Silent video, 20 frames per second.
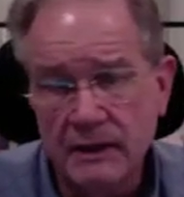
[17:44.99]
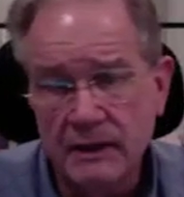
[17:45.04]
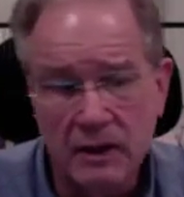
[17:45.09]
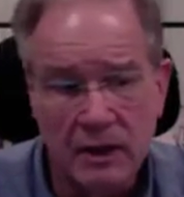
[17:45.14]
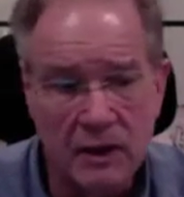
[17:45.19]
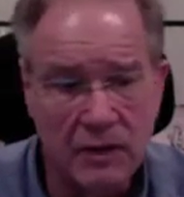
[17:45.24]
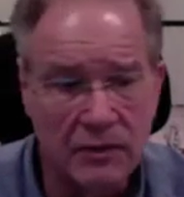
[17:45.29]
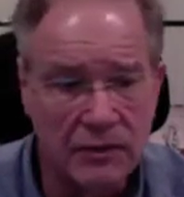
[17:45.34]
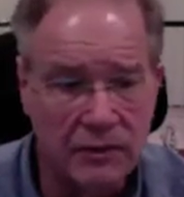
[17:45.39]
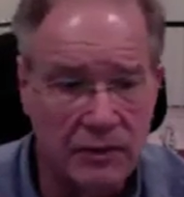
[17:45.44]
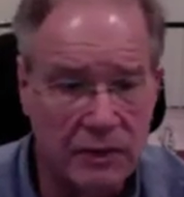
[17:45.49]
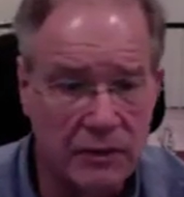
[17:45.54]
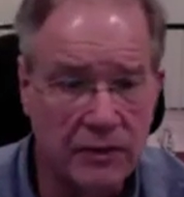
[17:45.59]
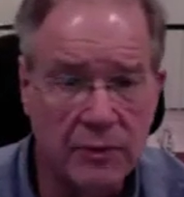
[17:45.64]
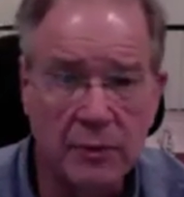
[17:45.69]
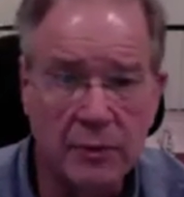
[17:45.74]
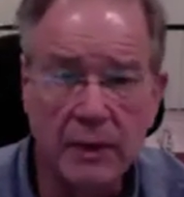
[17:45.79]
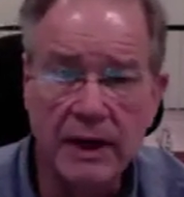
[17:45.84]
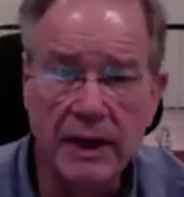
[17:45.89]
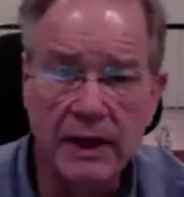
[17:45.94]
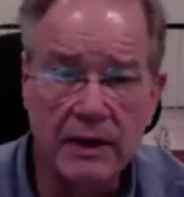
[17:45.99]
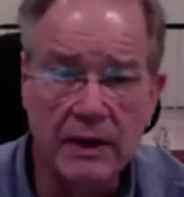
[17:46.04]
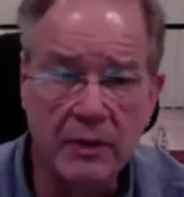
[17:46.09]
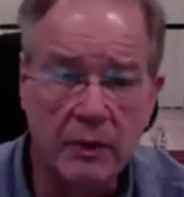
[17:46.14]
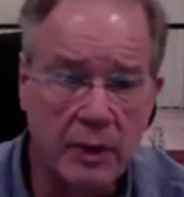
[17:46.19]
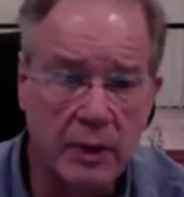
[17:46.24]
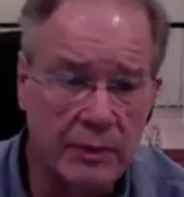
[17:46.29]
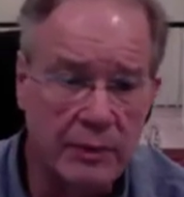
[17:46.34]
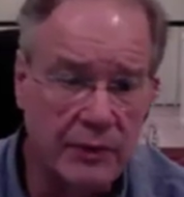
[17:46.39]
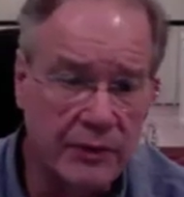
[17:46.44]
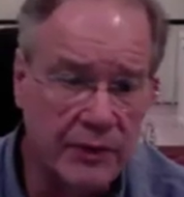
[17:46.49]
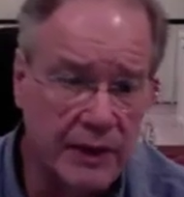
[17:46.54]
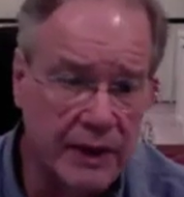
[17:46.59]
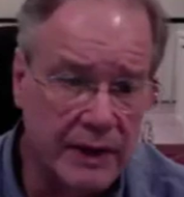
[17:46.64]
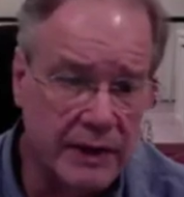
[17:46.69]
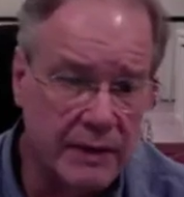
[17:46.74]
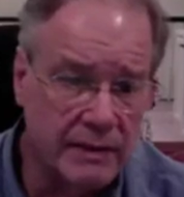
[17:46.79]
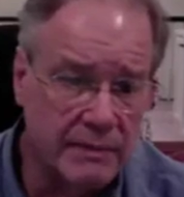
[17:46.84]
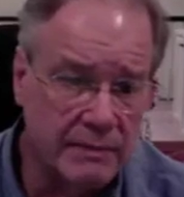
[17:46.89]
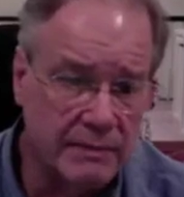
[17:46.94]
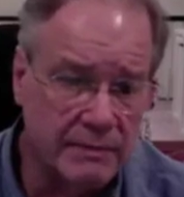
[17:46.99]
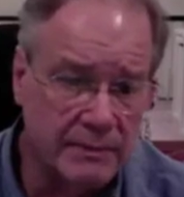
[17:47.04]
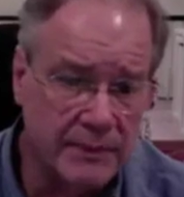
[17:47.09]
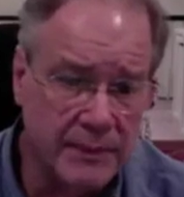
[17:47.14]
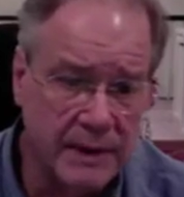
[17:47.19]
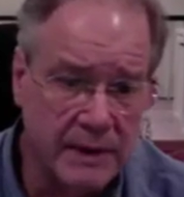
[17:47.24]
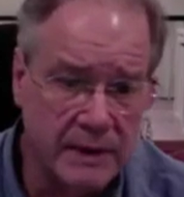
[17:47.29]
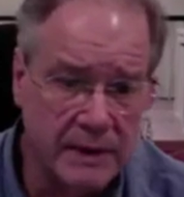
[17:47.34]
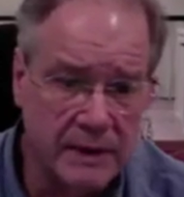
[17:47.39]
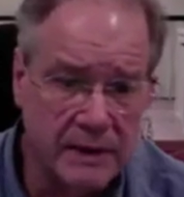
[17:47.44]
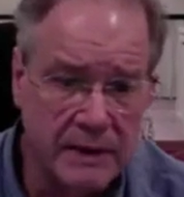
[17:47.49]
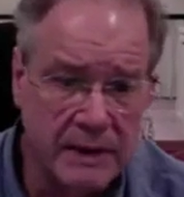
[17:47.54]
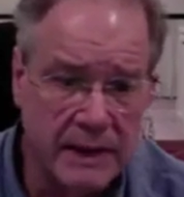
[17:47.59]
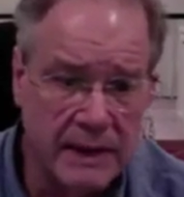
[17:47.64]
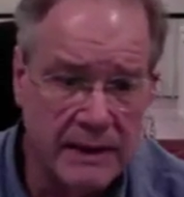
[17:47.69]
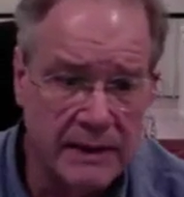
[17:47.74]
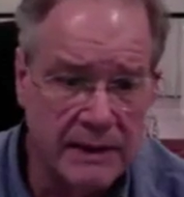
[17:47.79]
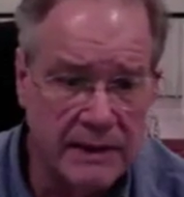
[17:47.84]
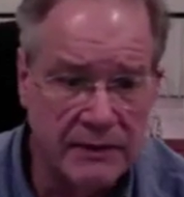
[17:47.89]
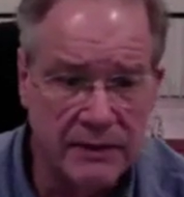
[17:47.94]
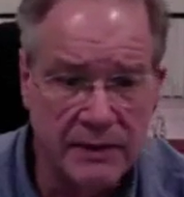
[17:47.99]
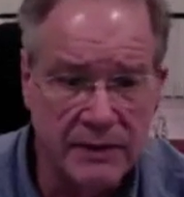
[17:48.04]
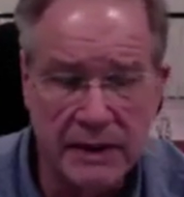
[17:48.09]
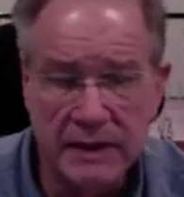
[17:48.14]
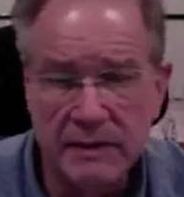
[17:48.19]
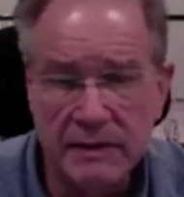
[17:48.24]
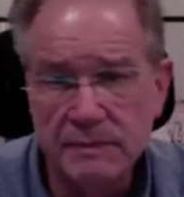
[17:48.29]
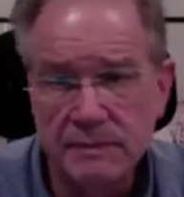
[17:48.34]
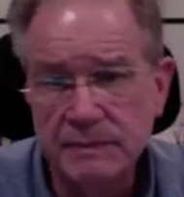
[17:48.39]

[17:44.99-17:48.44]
all driven by your website activity,